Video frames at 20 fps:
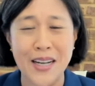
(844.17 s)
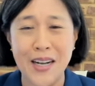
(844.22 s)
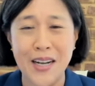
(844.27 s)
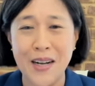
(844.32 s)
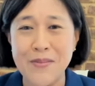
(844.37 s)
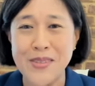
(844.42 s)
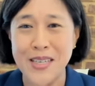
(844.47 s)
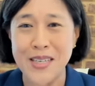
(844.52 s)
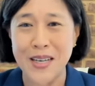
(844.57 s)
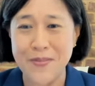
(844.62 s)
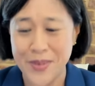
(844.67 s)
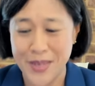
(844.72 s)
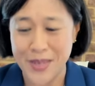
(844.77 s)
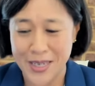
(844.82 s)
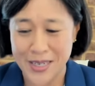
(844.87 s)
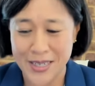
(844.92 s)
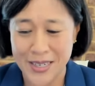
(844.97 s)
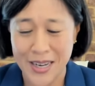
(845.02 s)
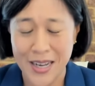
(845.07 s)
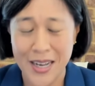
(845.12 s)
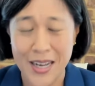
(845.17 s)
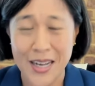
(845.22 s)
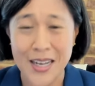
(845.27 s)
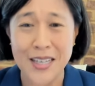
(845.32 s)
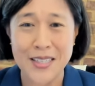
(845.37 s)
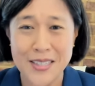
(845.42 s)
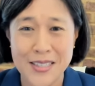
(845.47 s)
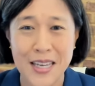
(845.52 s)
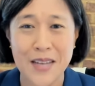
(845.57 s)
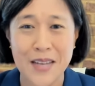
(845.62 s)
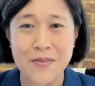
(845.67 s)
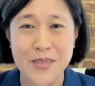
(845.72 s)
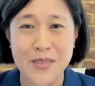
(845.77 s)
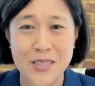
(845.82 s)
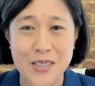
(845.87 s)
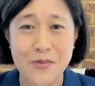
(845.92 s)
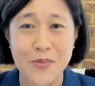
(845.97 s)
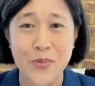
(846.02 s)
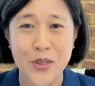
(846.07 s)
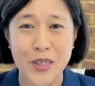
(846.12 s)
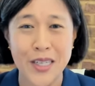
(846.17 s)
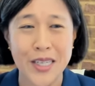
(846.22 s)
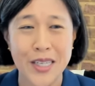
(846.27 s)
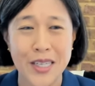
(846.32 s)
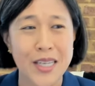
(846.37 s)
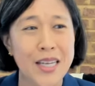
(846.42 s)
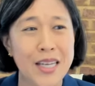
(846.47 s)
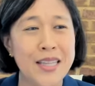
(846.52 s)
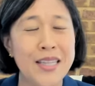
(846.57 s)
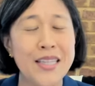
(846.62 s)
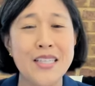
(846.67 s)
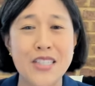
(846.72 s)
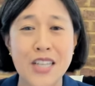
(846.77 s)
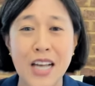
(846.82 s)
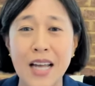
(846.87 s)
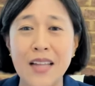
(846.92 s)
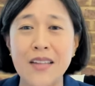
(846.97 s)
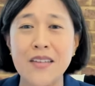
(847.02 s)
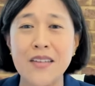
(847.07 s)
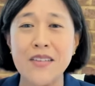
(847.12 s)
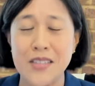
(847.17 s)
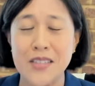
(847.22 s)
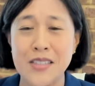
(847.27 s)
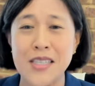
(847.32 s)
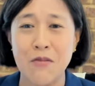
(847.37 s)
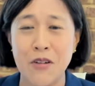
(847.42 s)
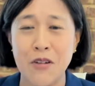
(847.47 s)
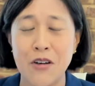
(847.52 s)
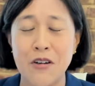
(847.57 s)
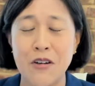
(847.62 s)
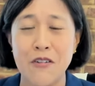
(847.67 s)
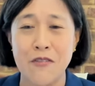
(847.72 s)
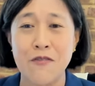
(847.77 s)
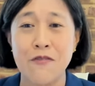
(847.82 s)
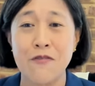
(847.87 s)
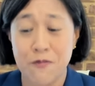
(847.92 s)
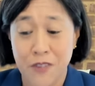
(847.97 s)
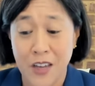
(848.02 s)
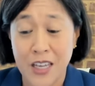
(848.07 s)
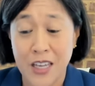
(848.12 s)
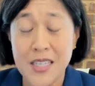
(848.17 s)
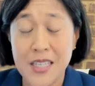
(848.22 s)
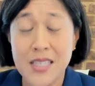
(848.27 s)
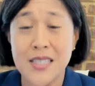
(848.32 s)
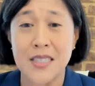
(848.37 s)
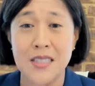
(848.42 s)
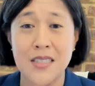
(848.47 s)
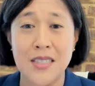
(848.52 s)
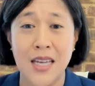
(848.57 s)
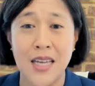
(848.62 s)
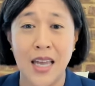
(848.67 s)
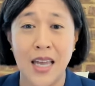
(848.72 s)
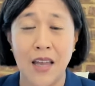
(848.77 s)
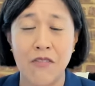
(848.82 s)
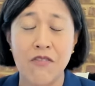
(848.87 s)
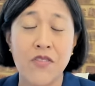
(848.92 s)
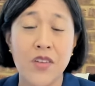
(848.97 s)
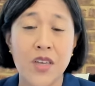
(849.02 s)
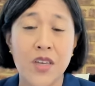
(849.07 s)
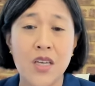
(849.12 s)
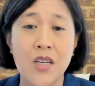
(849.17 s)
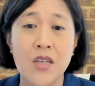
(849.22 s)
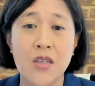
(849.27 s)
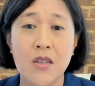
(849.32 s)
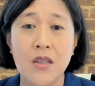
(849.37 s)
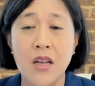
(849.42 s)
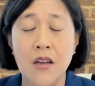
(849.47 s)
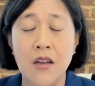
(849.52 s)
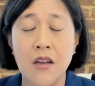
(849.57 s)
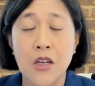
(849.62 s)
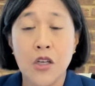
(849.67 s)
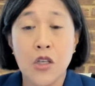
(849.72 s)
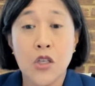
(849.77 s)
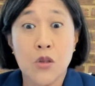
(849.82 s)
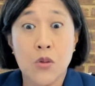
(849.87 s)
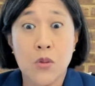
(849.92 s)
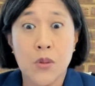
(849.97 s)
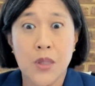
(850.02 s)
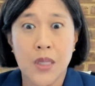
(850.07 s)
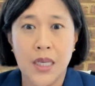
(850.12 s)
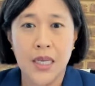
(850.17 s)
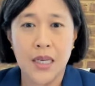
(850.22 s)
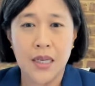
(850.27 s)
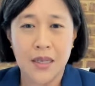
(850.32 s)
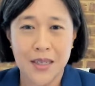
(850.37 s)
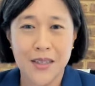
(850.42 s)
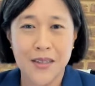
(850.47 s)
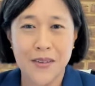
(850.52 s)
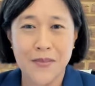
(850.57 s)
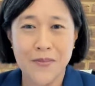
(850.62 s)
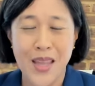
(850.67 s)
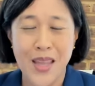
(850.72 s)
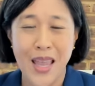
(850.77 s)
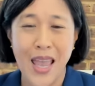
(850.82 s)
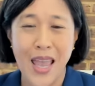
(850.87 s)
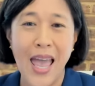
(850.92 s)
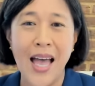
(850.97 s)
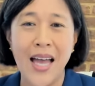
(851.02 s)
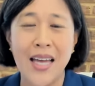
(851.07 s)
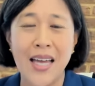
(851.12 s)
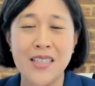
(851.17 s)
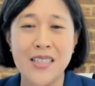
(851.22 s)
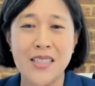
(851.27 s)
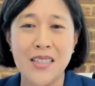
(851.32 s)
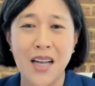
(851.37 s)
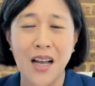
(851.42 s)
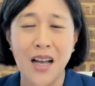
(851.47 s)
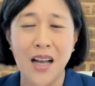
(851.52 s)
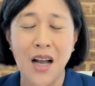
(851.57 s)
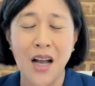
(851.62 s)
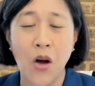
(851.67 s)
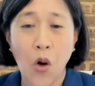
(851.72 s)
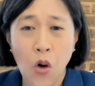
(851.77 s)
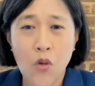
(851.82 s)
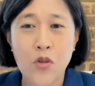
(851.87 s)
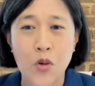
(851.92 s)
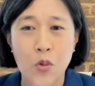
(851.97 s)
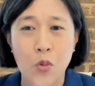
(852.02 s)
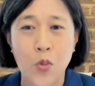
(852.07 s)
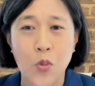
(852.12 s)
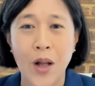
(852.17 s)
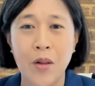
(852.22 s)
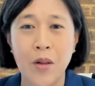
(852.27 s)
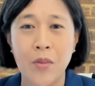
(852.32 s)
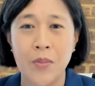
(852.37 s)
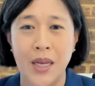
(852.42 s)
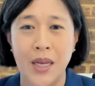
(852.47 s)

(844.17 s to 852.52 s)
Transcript: up in uh, Simon's book. The challenges that we're facing today feel unique and overwhelming.